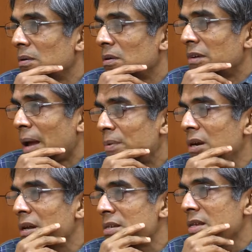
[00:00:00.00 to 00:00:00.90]

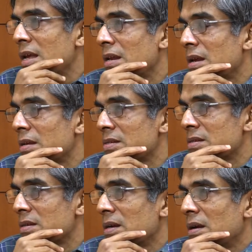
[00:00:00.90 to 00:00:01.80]
rapidly scale
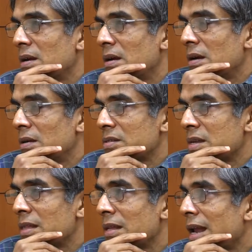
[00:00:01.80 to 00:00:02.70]

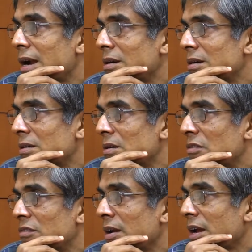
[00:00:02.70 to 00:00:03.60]
the ladder
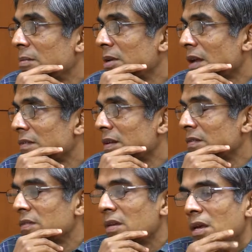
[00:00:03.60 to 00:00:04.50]
of academic
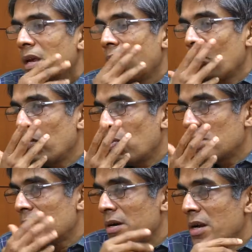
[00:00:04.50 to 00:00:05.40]
excellence. We
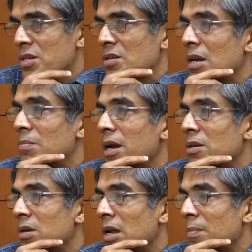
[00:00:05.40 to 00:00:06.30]
want our industry alumni
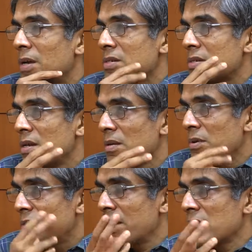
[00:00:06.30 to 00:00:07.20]
to help us
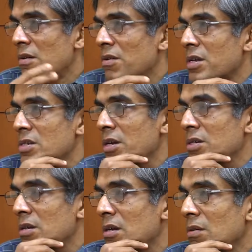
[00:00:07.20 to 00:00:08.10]
increase our
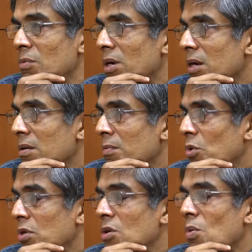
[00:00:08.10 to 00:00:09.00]
translational work,
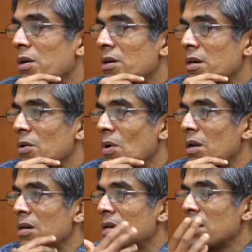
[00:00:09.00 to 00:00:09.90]
both in quantity and
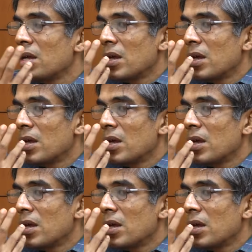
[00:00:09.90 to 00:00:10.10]
quality.